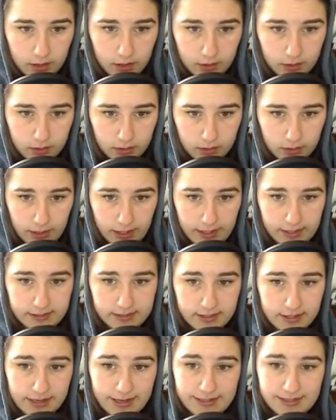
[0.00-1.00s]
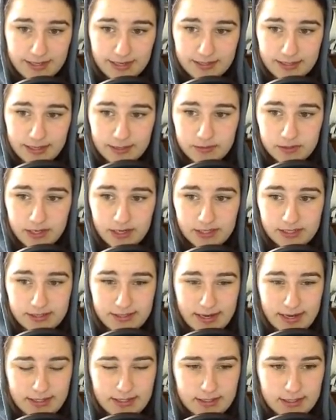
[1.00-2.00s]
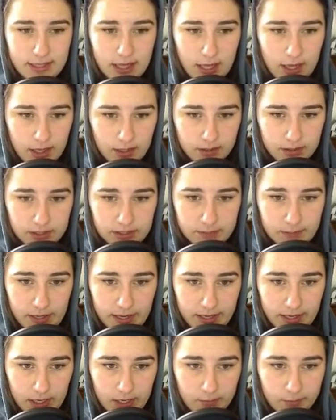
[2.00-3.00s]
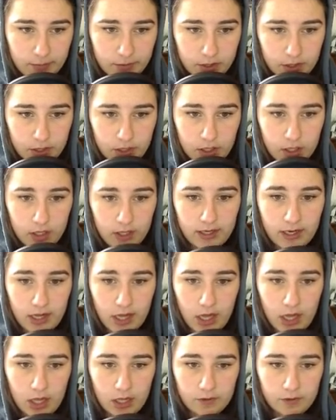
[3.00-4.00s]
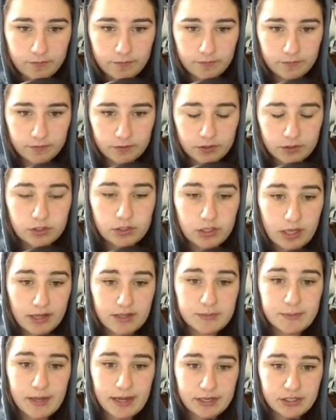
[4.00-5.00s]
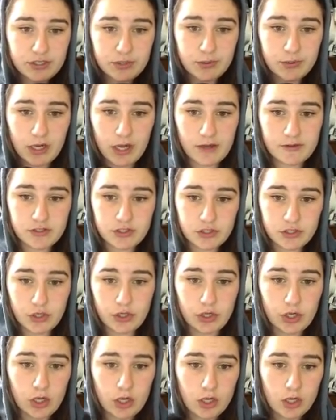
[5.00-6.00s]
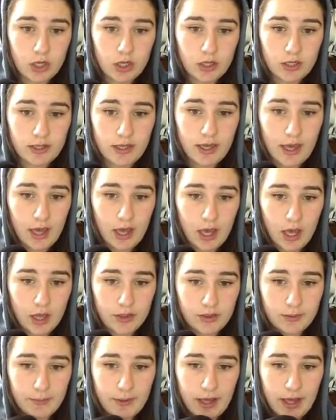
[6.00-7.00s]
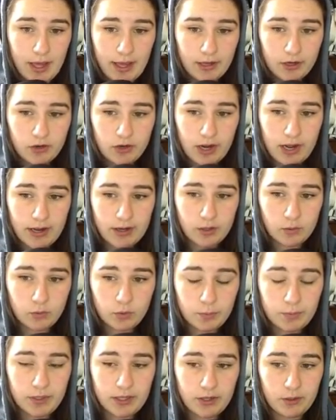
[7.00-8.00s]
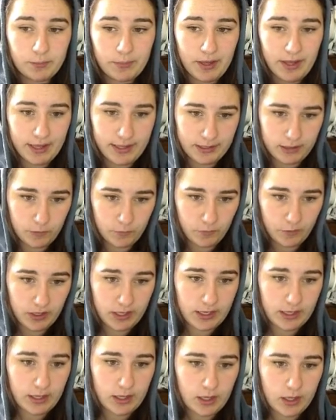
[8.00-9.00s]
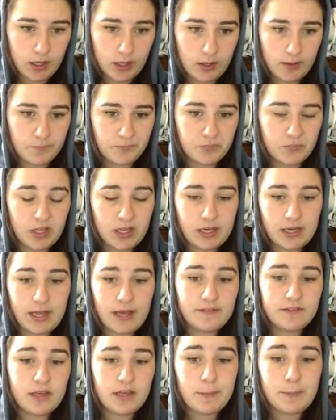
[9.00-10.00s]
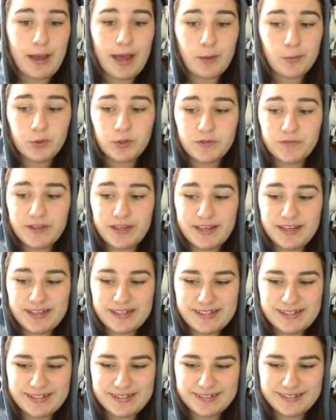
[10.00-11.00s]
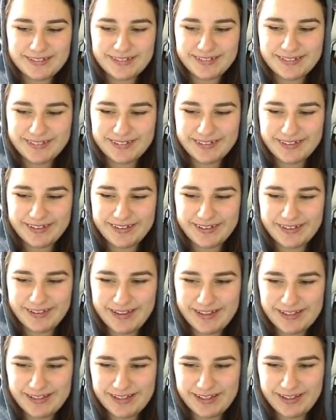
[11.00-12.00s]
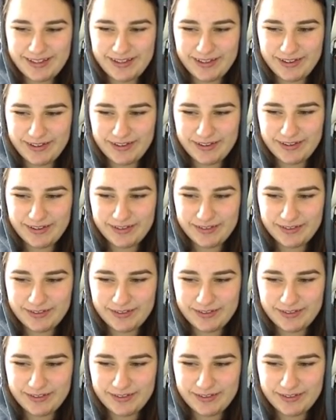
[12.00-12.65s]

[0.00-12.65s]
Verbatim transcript: Then see you guys next time. So I decided to cut this part up in half. Cut this part in two and a half so yeah, the part I cried on will be on part three. Love ya, bye Wolfies. Oh, that's cute.